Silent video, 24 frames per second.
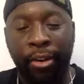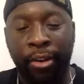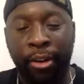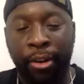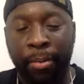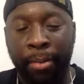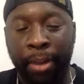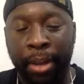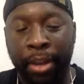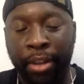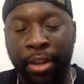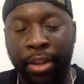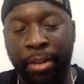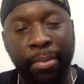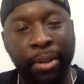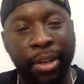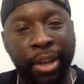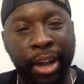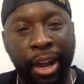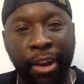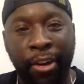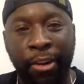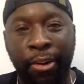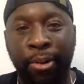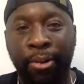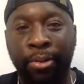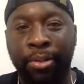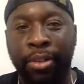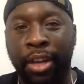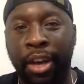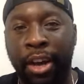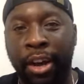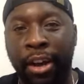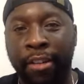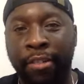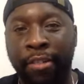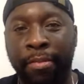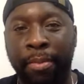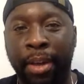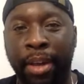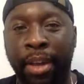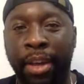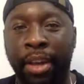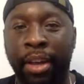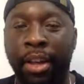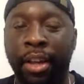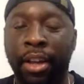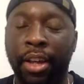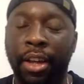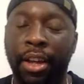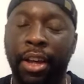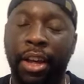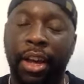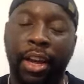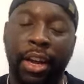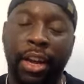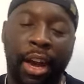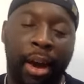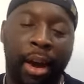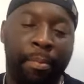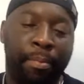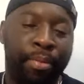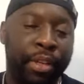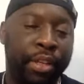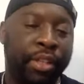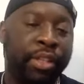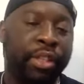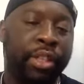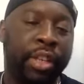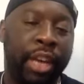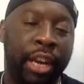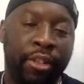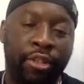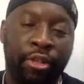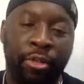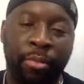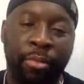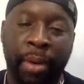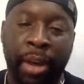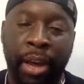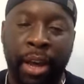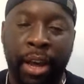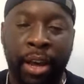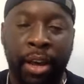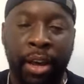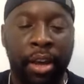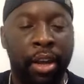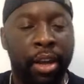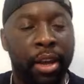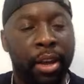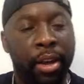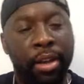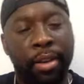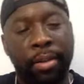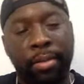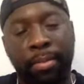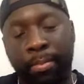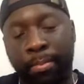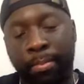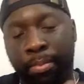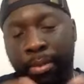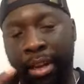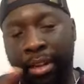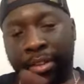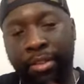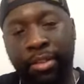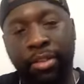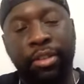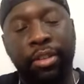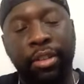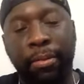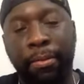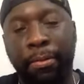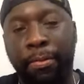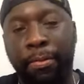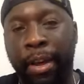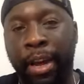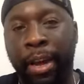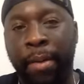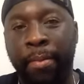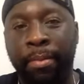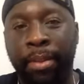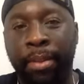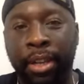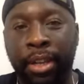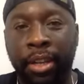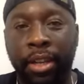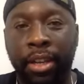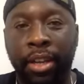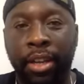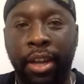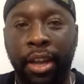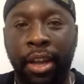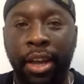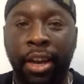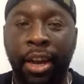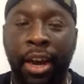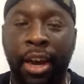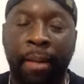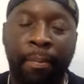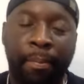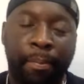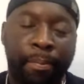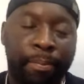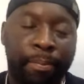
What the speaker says: court, man, it's gonna be like old times, man. And I appreciate you, man. Blessings to the family, and I